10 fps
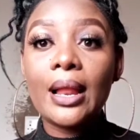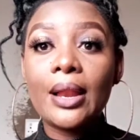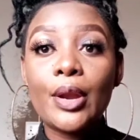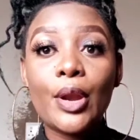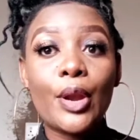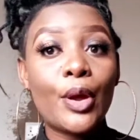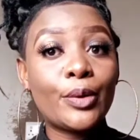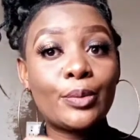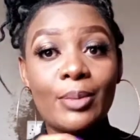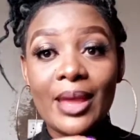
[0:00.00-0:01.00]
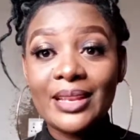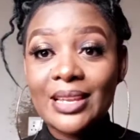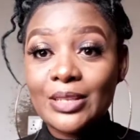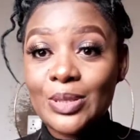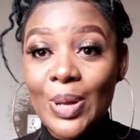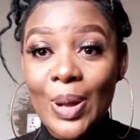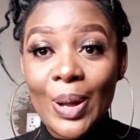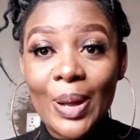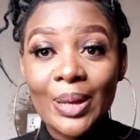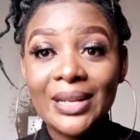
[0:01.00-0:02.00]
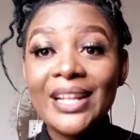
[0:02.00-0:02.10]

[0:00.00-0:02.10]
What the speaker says: not bad at all.